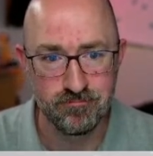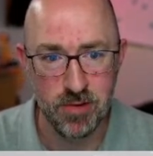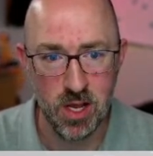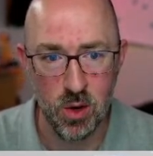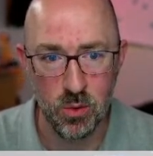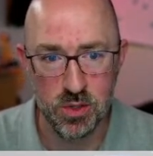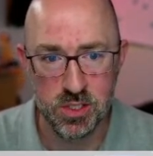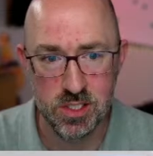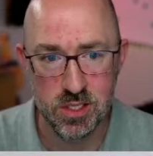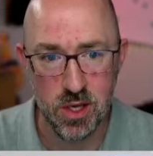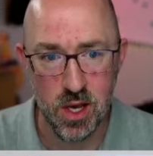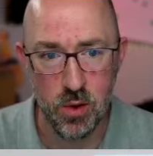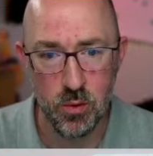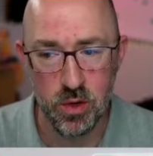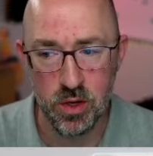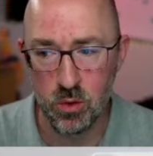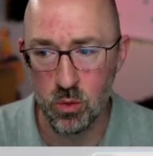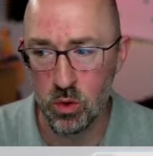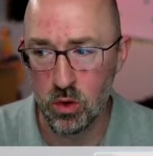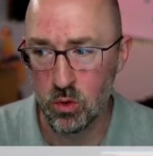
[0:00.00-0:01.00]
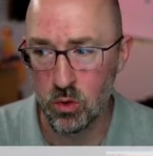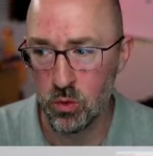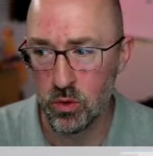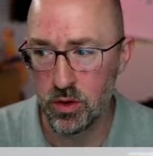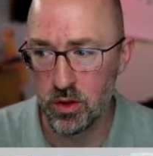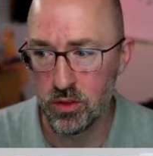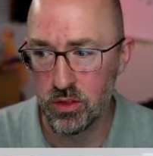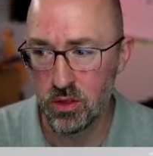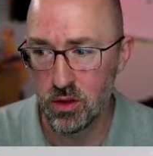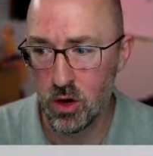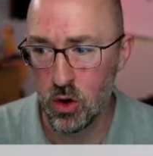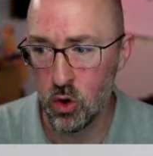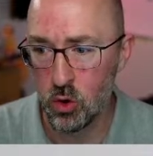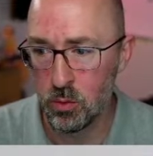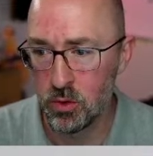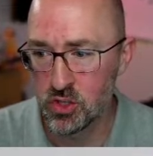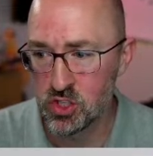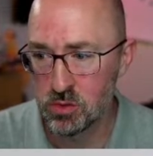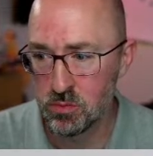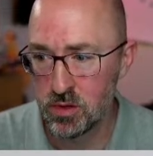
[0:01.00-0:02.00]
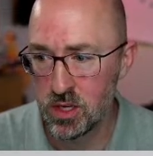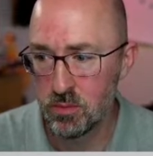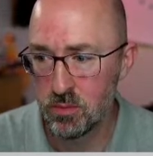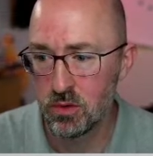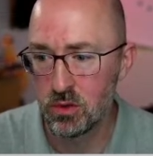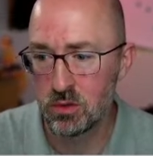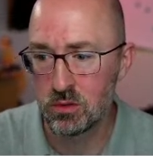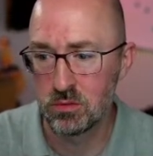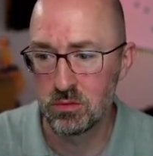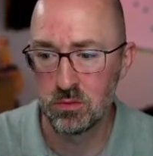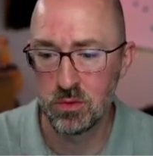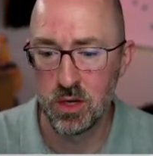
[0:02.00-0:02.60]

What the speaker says: Now we see how we can work with a whole bunch of people.